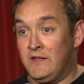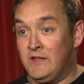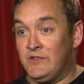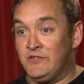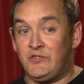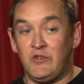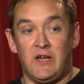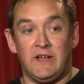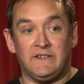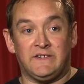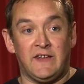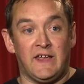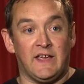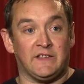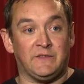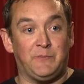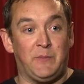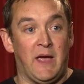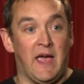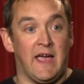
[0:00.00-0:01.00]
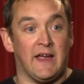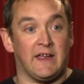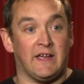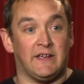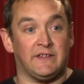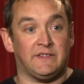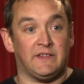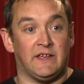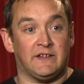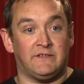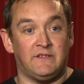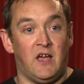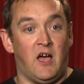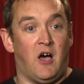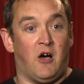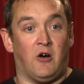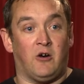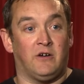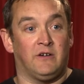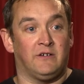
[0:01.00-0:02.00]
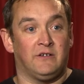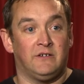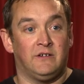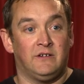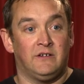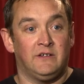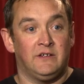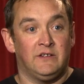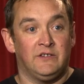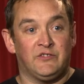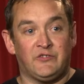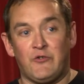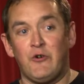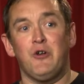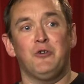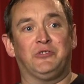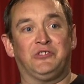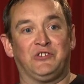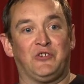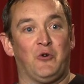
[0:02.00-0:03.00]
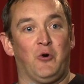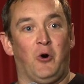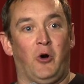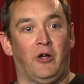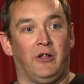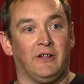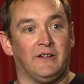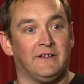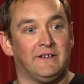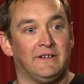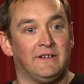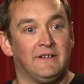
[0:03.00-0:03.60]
So I text back, I was like, no, screw school.